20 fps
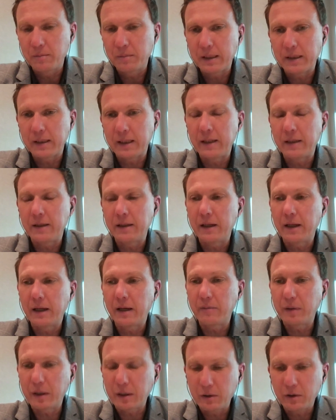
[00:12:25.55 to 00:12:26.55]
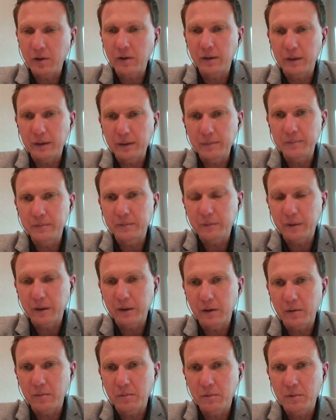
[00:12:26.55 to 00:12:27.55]
But then eventually, if we
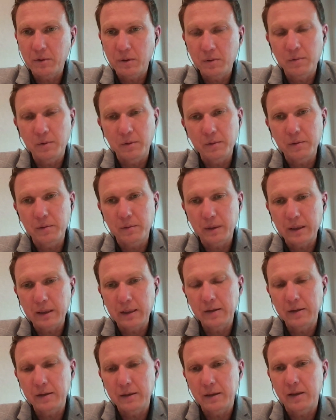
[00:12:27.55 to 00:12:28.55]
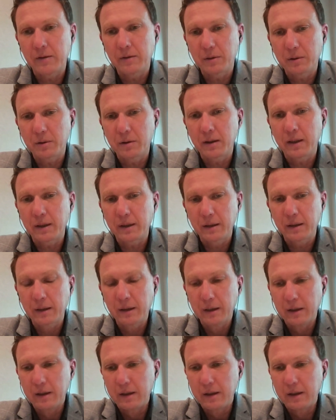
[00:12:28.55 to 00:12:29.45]
go 2 or 3 years down the track,